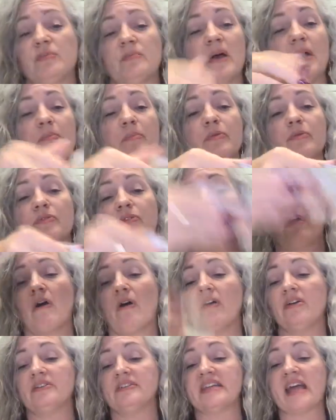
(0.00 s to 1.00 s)
You might pull the
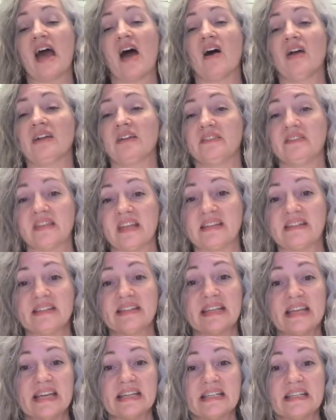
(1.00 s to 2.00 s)
cards out as they
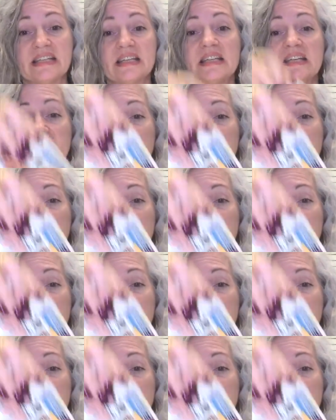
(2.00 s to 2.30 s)
sit,